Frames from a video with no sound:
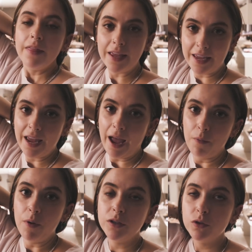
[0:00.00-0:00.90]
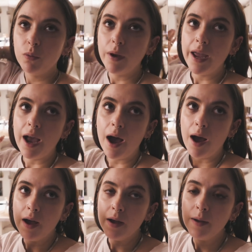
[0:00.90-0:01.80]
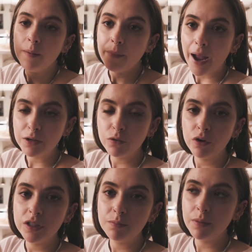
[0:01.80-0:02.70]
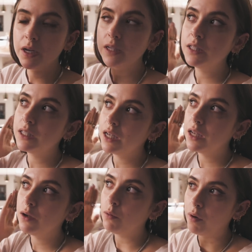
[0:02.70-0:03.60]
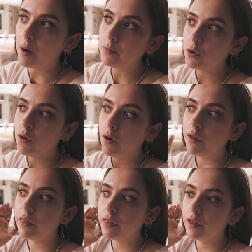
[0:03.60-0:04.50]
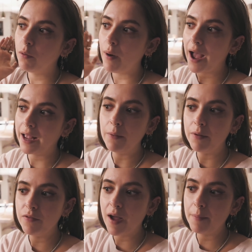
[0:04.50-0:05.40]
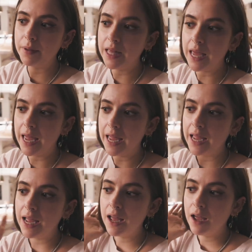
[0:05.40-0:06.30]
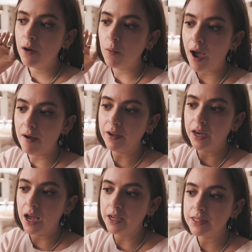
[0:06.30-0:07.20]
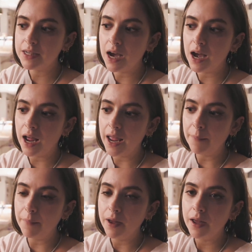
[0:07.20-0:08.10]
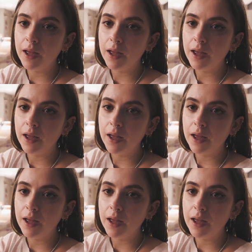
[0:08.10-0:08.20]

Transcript: I think yeah, once we are packed for Christmas, we're up north, we're hanging with family, we're having a nice time,